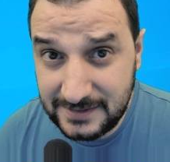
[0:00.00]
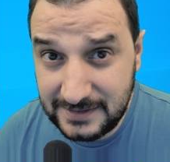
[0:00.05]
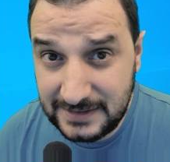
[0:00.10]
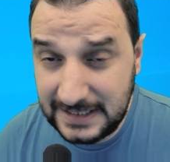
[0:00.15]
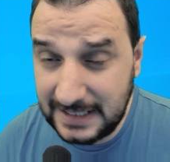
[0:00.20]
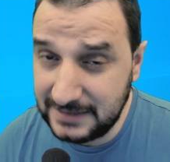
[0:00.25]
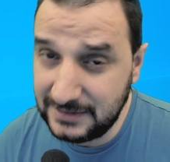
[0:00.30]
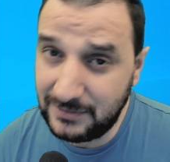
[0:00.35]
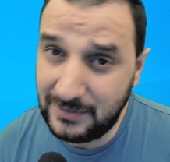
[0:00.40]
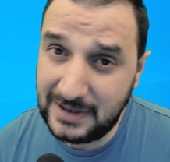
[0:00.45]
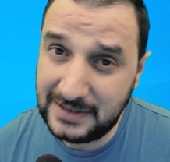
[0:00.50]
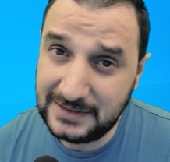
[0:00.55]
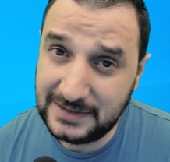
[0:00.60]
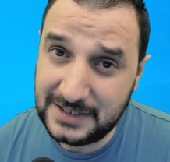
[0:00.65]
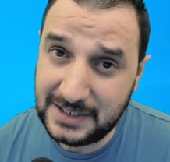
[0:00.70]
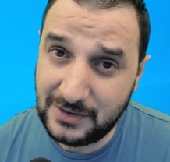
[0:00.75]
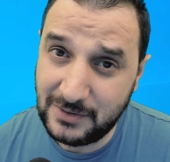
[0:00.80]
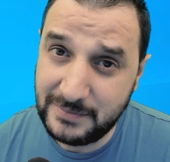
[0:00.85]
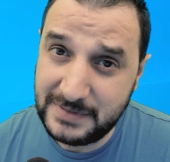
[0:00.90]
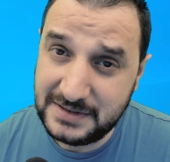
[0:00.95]
I don't want to
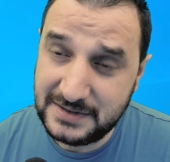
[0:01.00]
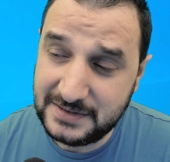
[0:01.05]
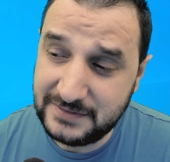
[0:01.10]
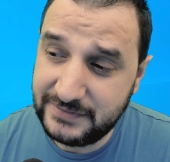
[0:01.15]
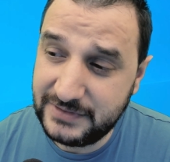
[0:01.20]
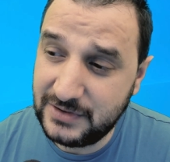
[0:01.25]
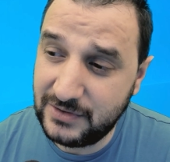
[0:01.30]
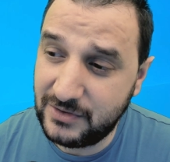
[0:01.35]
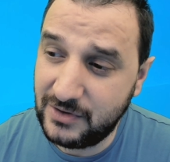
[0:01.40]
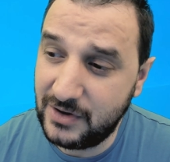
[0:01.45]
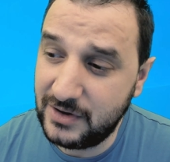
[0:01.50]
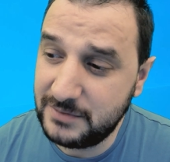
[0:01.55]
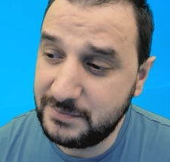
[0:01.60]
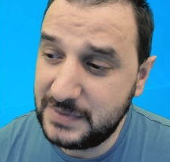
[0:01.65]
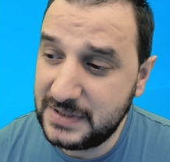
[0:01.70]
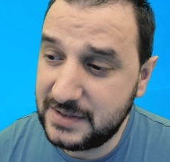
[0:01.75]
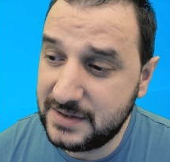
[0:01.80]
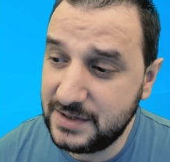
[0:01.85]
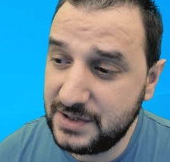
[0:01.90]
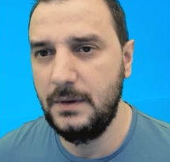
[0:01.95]
recommend this video card
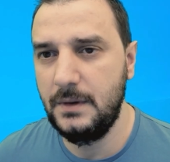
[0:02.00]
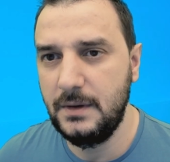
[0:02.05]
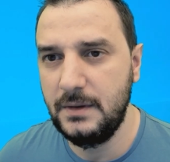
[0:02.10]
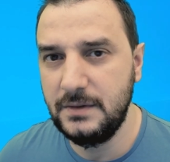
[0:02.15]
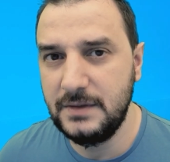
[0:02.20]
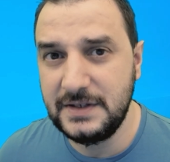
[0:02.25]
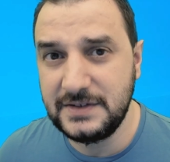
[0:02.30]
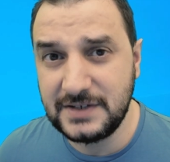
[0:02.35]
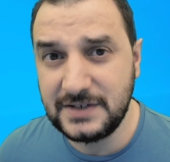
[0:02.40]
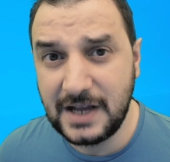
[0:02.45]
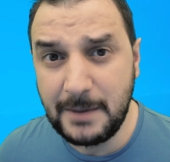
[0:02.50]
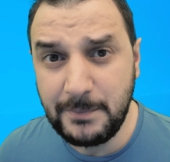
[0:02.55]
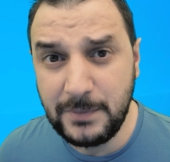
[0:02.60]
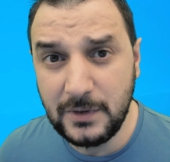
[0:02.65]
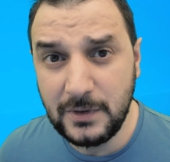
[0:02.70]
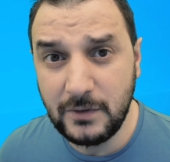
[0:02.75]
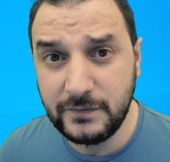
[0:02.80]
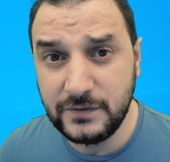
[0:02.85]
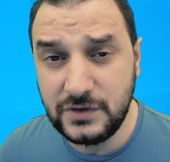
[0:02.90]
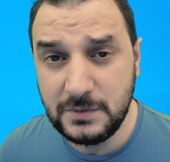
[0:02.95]
because there's a couple
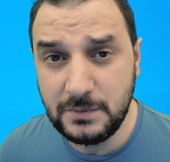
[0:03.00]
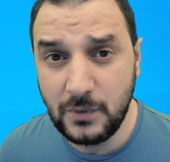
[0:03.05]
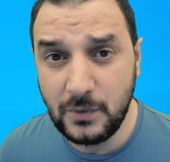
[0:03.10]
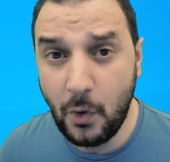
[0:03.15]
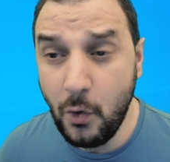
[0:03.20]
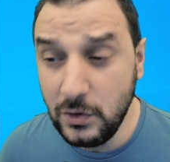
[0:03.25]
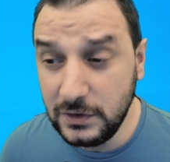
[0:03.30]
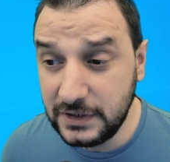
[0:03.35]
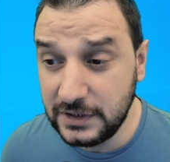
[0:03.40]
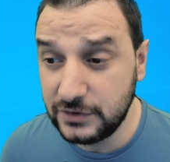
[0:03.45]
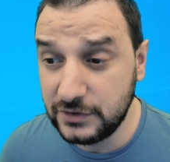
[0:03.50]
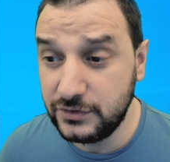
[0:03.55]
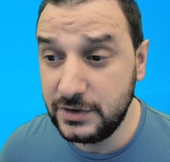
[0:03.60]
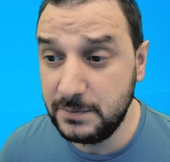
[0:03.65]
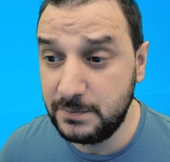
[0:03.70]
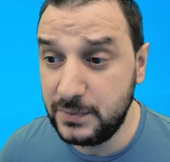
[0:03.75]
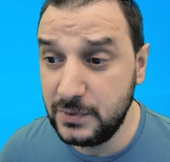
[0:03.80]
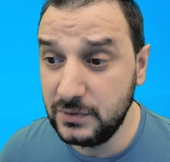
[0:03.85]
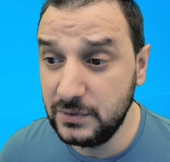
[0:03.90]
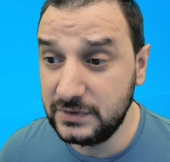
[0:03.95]
of G older G
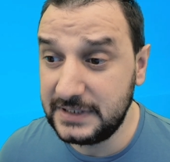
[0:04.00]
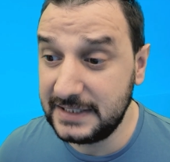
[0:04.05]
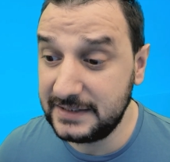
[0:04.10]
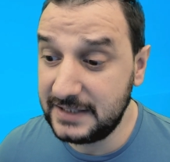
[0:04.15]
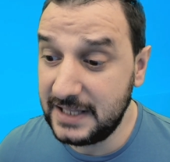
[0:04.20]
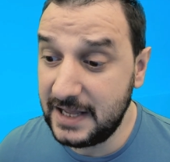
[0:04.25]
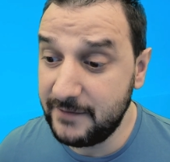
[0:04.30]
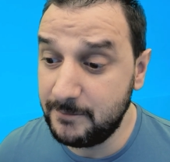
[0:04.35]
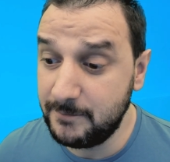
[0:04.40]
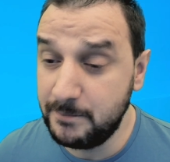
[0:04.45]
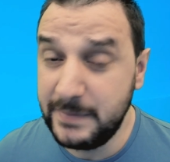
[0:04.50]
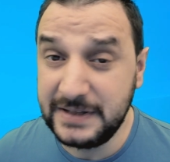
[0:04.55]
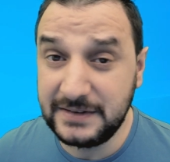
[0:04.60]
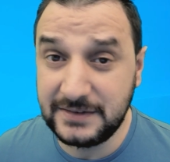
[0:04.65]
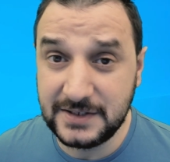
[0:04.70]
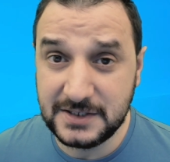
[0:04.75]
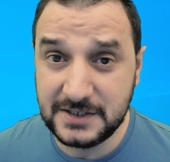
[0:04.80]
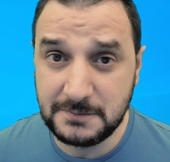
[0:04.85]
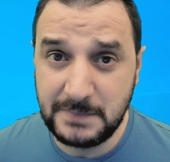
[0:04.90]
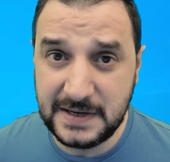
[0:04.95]
P Us that have better
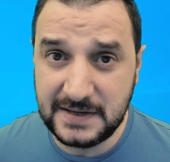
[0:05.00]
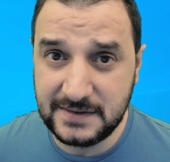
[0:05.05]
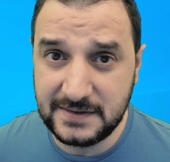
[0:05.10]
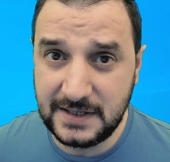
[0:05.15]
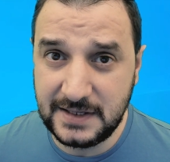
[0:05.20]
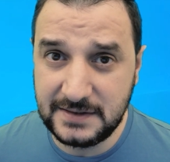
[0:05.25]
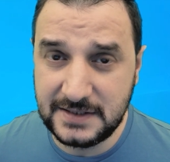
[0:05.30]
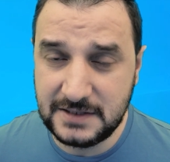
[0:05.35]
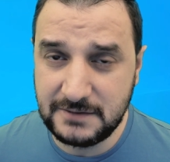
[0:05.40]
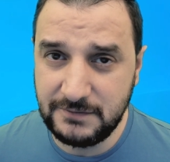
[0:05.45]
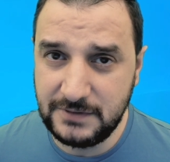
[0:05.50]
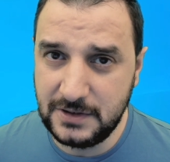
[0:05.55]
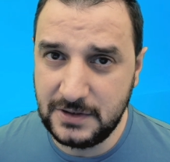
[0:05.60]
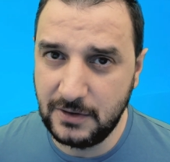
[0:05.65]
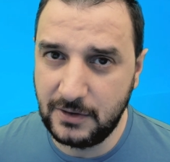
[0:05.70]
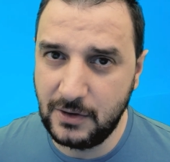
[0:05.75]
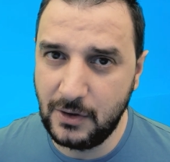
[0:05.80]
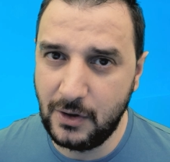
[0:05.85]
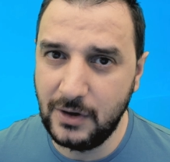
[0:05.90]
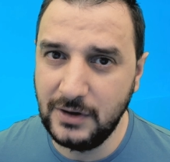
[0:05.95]
specs than this video
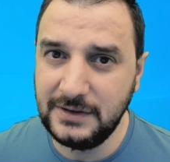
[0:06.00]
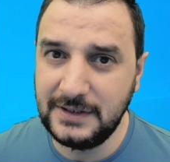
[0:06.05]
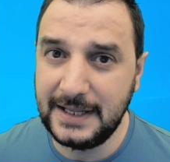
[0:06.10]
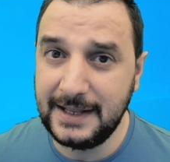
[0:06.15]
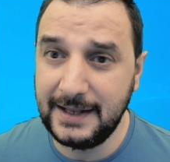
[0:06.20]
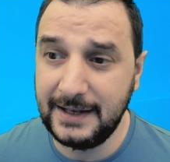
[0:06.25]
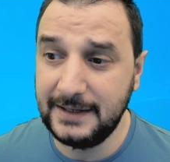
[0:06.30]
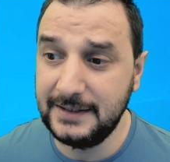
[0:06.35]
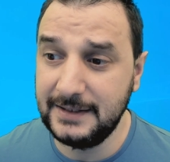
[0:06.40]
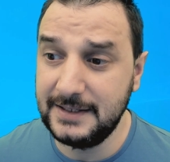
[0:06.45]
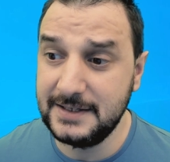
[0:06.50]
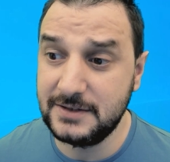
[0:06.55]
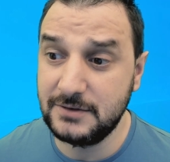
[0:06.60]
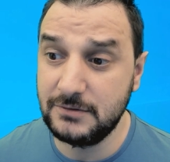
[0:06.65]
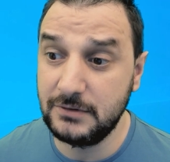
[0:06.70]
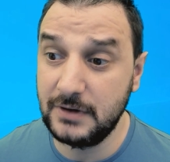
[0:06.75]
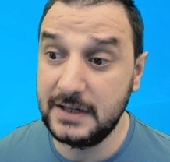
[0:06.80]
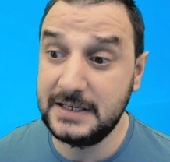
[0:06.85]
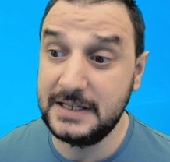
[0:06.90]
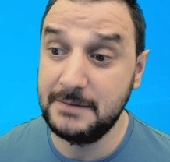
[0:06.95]
card and it's
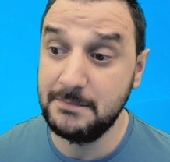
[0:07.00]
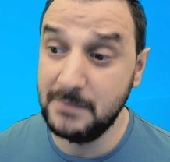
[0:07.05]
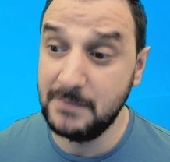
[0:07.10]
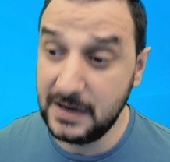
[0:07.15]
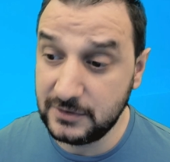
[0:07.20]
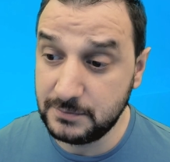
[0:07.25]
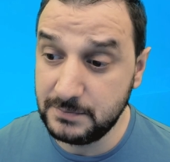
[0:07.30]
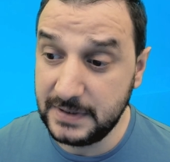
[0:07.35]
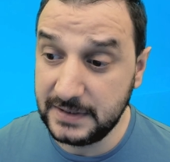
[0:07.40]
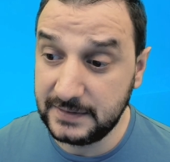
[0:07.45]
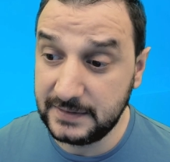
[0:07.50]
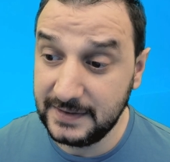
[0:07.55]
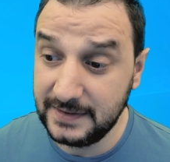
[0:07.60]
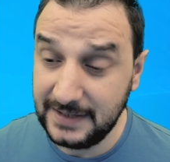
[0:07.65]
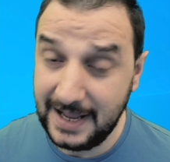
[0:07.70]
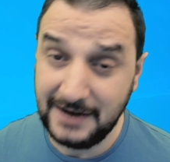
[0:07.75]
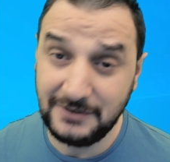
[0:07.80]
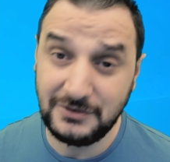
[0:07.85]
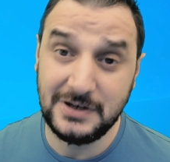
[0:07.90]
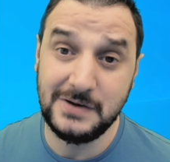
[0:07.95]
running much better.
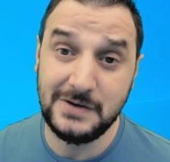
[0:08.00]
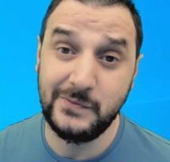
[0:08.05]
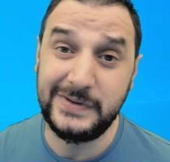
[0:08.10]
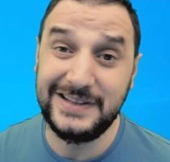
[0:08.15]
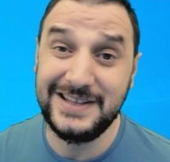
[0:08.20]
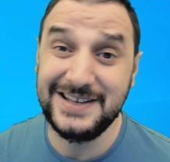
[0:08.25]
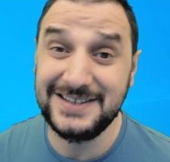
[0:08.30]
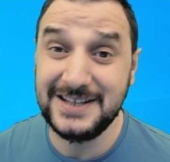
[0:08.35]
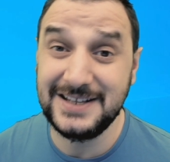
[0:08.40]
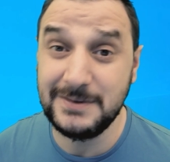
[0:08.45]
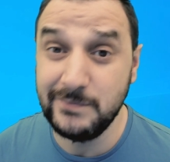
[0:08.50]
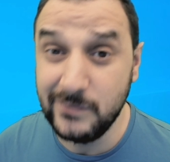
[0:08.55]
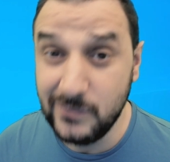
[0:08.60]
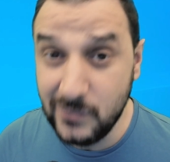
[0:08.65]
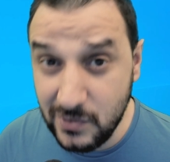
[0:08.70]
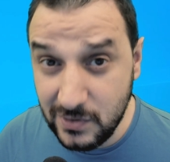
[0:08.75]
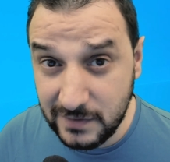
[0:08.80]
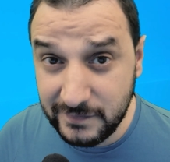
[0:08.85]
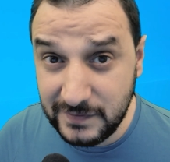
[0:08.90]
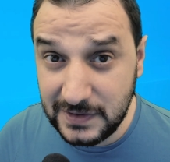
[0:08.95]
Actually, we tested
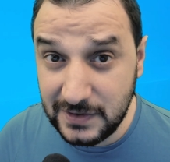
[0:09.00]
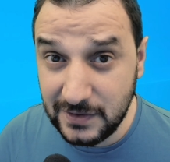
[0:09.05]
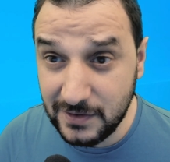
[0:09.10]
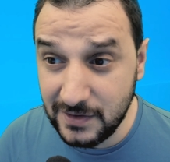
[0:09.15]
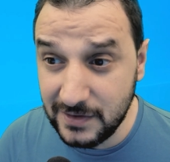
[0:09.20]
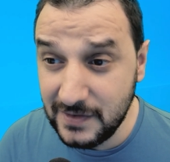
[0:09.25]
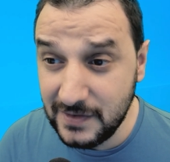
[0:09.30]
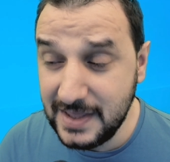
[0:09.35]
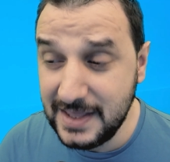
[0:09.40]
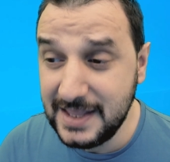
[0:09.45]
more video card.